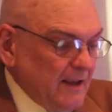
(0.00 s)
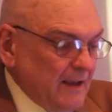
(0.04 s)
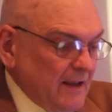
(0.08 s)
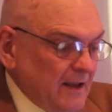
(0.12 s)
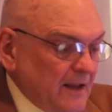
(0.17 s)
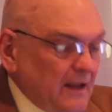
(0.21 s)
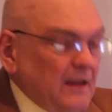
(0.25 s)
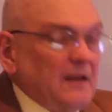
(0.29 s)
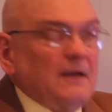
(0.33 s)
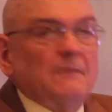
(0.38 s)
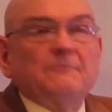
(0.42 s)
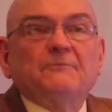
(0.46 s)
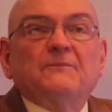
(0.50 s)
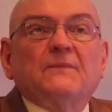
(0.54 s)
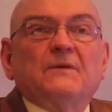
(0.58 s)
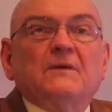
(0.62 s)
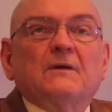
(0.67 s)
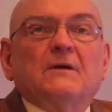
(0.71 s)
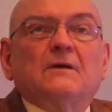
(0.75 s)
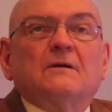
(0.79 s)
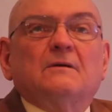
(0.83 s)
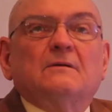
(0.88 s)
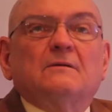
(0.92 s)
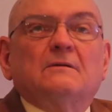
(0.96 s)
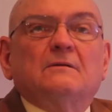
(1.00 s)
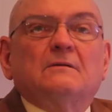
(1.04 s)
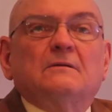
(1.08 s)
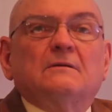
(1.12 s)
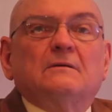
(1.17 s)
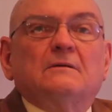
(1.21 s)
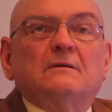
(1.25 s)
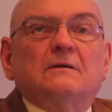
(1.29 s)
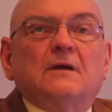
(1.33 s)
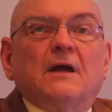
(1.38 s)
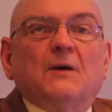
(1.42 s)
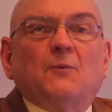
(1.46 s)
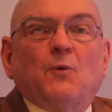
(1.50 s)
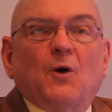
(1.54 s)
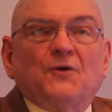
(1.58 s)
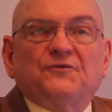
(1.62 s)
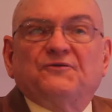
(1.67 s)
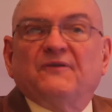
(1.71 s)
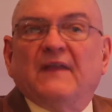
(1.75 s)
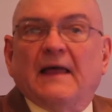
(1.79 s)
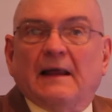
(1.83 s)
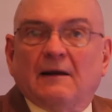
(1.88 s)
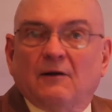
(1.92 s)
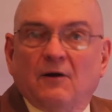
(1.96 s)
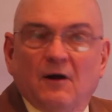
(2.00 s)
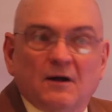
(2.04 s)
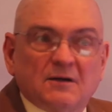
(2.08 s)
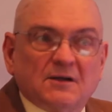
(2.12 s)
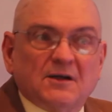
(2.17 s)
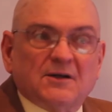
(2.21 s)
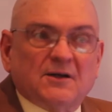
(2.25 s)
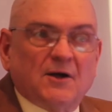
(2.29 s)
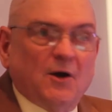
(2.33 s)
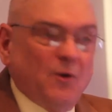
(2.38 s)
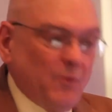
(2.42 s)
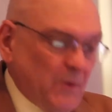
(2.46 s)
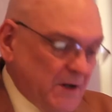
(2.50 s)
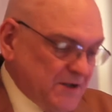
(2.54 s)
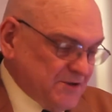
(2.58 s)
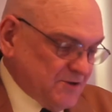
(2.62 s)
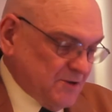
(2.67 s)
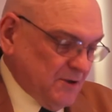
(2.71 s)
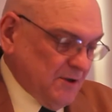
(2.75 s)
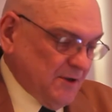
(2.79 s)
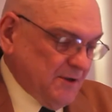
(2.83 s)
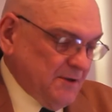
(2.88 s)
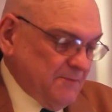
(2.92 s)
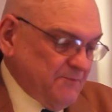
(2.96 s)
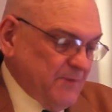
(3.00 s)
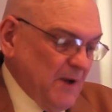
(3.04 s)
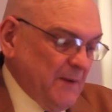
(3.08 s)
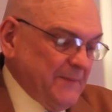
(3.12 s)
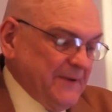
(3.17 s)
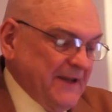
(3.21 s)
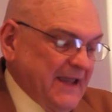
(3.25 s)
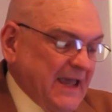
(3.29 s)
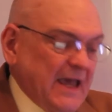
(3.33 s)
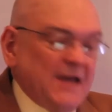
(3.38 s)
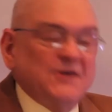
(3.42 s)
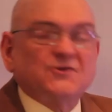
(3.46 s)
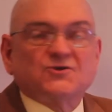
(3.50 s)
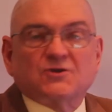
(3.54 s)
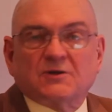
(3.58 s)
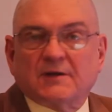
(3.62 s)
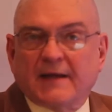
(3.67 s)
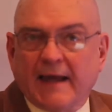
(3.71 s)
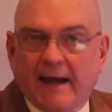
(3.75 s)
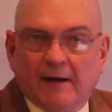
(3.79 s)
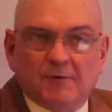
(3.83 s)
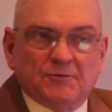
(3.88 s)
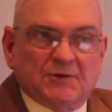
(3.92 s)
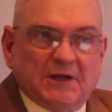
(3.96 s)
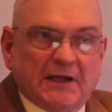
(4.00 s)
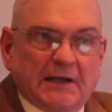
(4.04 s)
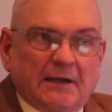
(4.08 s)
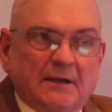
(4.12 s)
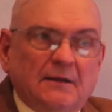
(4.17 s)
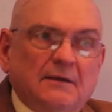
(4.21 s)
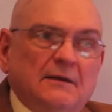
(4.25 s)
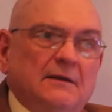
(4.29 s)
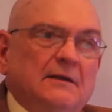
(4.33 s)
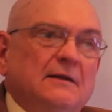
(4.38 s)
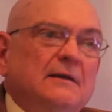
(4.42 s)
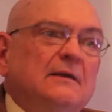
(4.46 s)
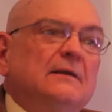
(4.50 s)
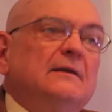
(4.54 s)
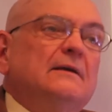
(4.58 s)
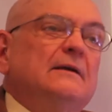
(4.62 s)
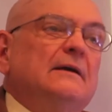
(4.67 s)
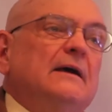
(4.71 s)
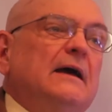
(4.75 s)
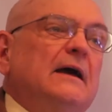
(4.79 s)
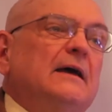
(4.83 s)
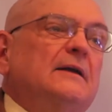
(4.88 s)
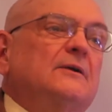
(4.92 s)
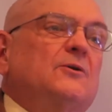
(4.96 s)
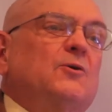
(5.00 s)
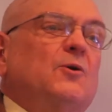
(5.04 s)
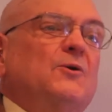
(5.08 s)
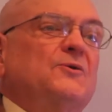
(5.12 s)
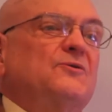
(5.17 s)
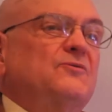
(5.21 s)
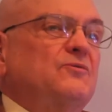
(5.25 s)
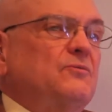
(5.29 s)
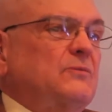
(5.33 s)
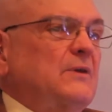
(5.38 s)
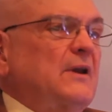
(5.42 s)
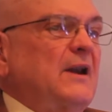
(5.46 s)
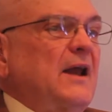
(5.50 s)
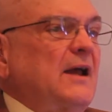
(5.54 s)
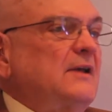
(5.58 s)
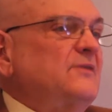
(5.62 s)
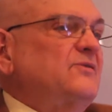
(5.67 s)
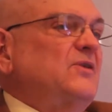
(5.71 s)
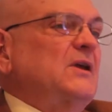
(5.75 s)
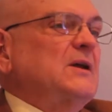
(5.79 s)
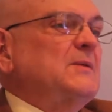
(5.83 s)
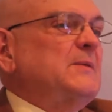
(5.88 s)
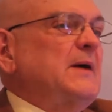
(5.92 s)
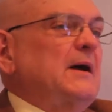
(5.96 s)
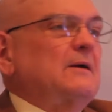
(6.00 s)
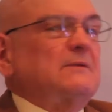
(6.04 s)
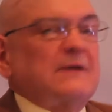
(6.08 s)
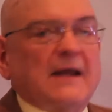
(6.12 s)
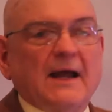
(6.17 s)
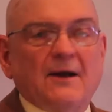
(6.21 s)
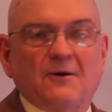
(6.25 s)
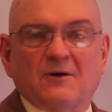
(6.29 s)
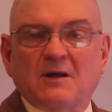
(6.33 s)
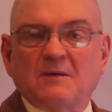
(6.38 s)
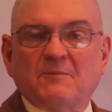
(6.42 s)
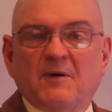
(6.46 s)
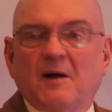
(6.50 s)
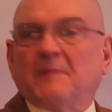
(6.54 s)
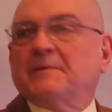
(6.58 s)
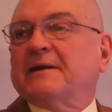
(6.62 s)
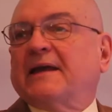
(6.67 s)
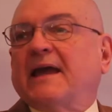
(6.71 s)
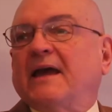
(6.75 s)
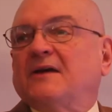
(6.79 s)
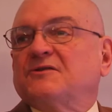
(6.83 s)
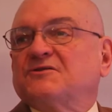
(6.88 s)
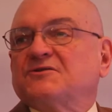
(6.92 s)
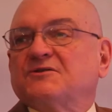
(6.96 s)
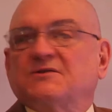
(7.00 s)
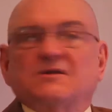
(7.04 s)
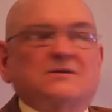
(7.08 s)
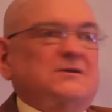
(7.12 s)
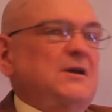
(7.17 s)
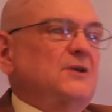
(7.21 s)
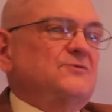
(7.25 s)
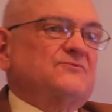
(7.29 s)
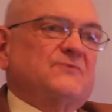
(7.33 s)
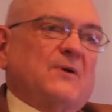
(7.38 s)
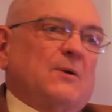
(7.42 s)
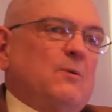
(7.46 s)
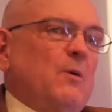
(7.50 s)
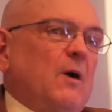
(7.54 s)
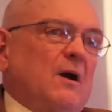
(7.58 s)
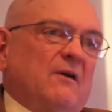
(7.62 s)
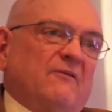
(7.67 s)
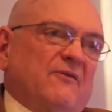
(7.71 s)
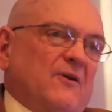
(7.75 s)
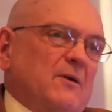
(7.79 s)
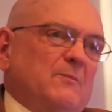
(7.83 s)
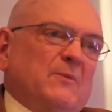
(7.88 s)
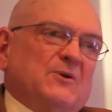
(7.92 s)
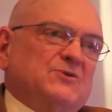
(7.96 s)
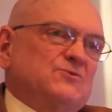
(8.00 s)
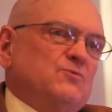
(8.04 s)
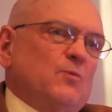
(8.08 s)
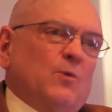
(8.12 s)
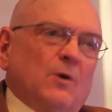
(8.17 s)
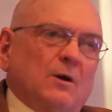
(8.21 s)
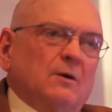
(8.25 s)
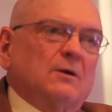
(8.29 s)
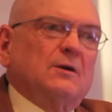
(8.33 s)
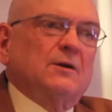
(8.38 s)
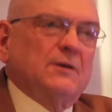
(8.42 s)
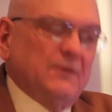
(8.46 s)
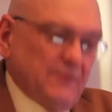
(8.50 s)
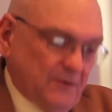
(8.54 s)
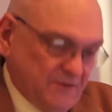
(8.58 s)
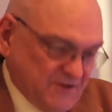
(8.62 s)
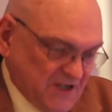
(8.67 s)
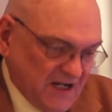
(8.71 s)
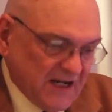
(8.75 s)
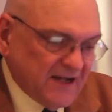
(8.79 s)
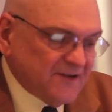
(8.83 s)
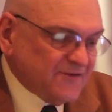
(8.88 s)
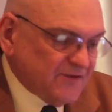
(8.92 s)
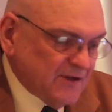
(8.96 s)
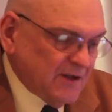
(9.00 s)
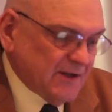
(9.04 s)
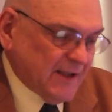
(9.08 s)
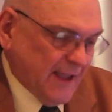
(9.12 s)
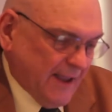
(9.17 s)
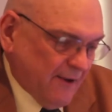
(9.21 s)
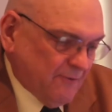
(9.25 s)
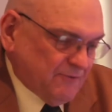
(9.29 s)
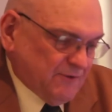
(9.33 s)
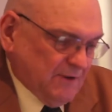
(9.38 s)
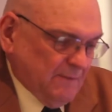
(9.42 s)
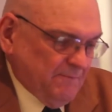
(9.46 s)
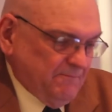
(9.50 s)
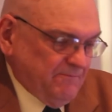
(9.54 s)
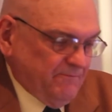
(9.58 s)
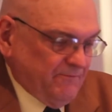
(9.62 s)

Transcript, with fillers: Um, it wasn't that long ago we started publication counting. And of course, the nice thing about counting publications, it doesn't require very much work. It's easy to count them.